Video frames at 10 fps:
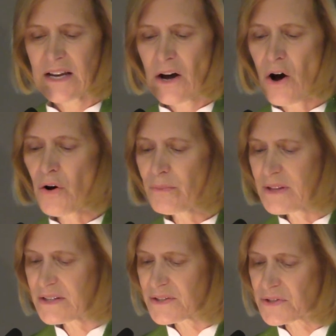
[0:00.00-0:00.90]

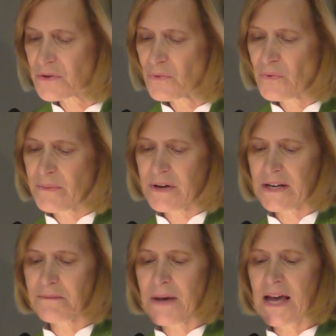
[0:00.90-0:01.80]
Homeless women
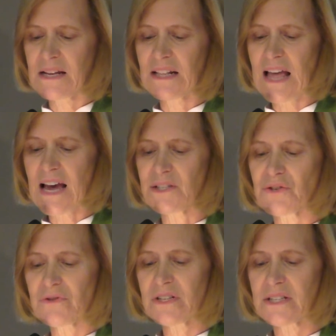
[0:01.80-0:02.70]
and men,
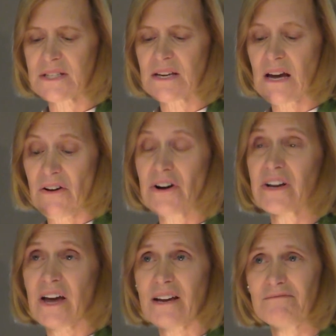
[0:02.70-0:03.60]
Lazarus at our
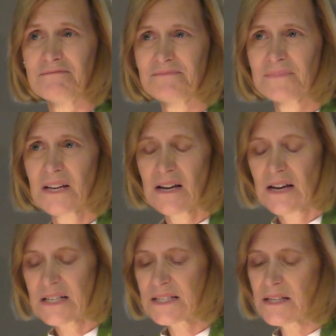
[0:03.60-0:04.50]
gate,
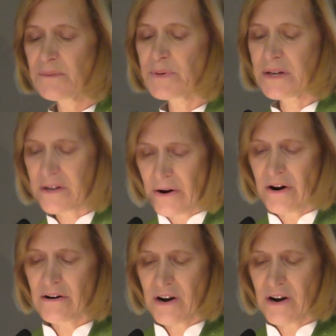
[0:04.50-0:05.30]
asleep in our